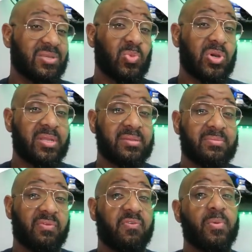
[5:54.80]
the
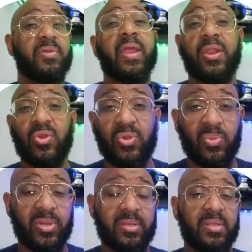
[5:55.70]
existing one before we
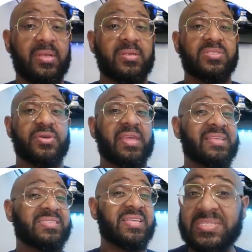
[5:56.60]
create a new one.
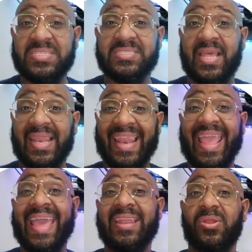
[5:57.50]
First thing you'll notice
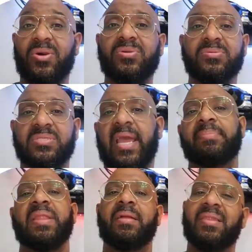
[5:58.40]
is a LAN
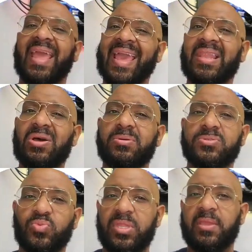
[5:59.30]
local type. Now,
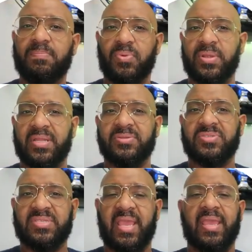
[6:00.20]
LAN local is really
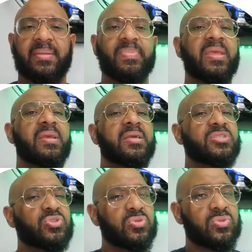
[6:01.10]
important to
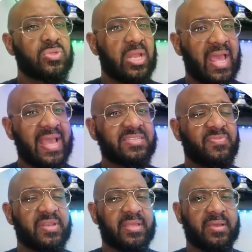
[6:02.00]
understand because
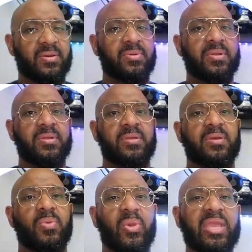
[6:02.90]
last
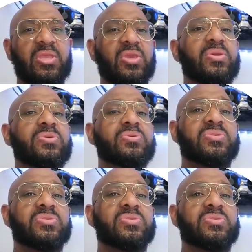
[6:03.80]
video, we